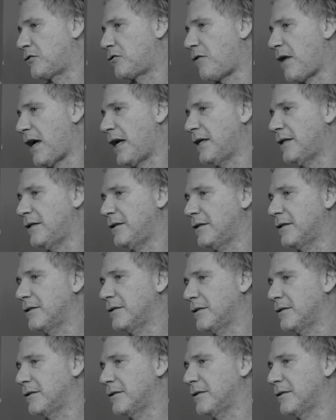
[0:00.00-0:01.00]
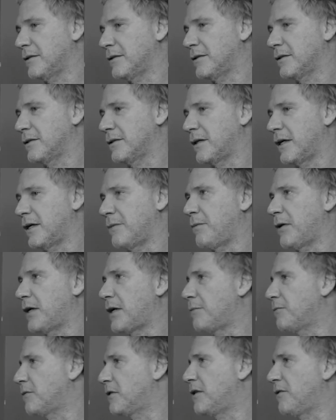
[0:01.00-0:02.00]
trying and
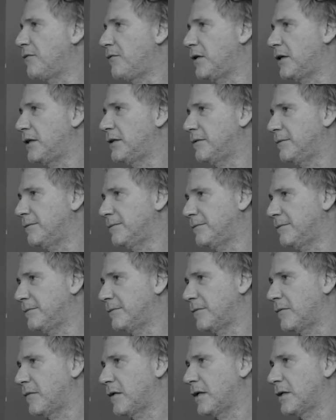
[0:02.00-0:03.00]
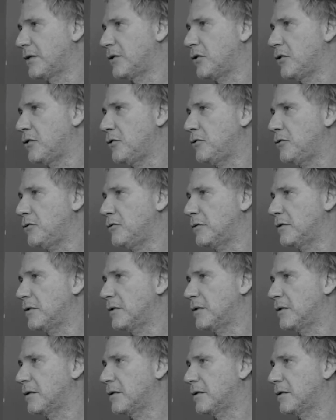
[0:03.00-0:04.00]
becomes different. So
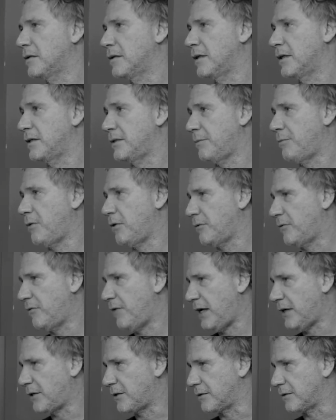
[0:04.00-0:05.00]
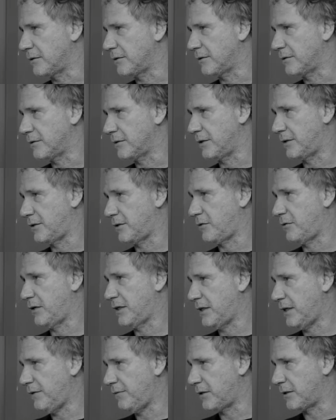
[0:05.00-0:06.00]
it's about fashion, it's
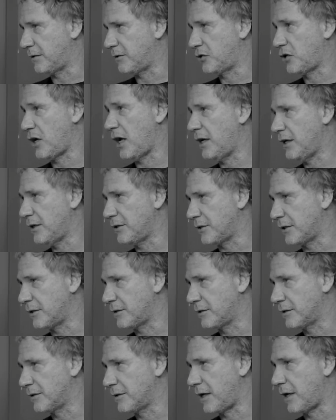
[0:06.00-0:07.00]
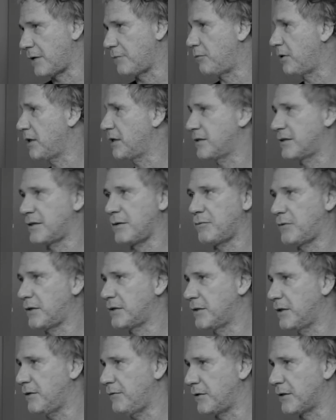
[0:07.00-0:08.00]
creativity, challenging, and bringing
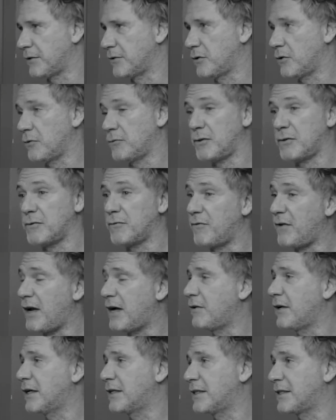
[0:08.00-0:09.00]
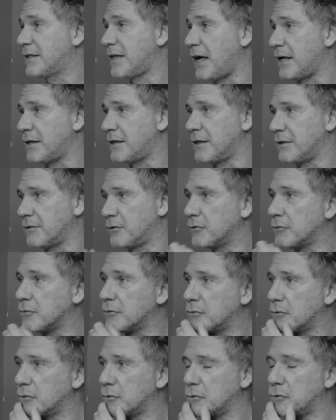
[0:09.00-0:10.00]
something different. So it's very exciting to
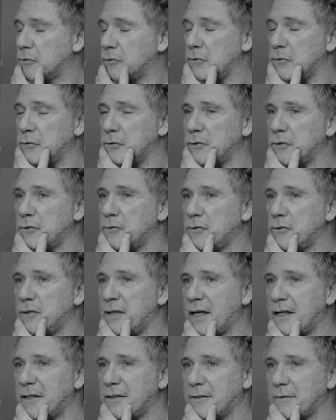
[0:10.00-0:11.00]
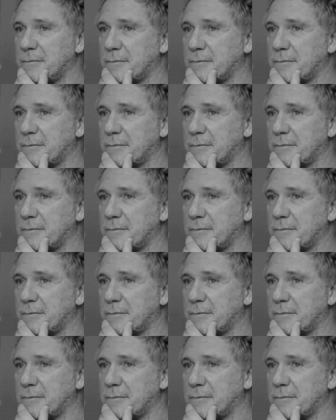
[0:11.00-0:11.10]
do that.